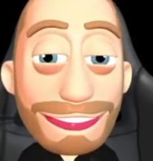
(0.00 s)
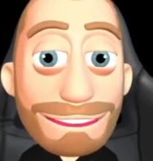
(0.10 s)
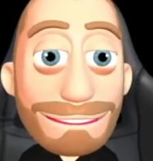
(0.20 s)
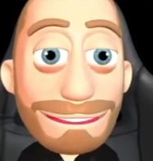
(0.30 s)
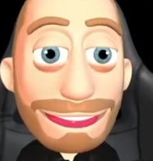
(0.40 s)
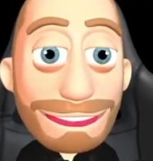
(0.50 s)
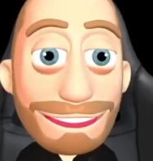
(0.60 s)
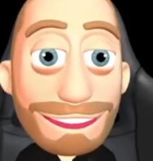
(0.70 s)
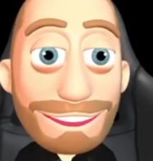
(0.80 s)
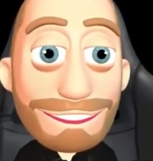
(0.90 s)
The staking
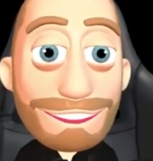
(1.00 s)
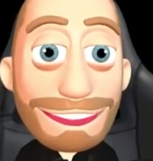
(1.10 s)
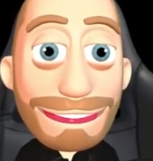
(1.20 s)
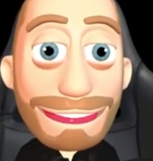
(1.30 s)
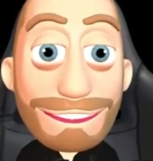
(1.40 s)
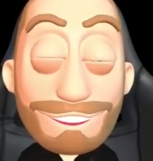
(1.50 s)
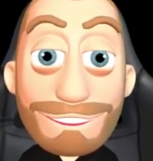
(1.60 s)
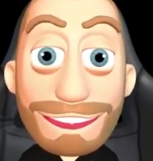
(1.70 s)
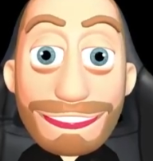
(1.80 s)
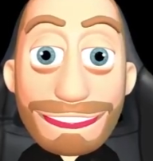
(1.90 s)
airdrop
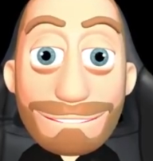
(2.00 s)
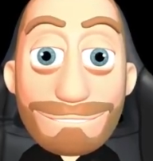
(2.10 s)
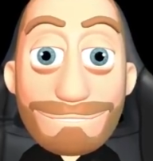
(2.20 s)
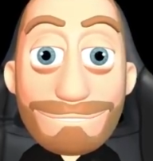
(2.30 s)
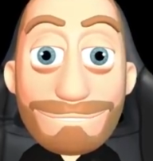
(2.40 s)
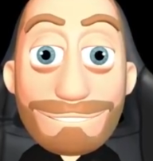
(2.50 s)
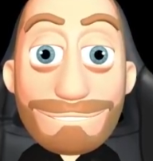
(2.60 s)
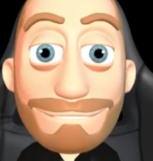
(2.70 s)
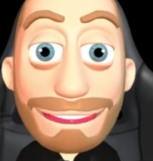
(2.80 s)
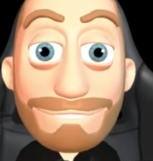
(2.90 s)
will
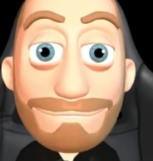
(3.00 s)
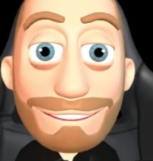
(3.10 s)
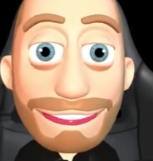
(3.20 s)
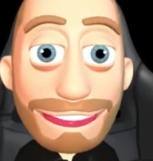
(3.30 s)
come about.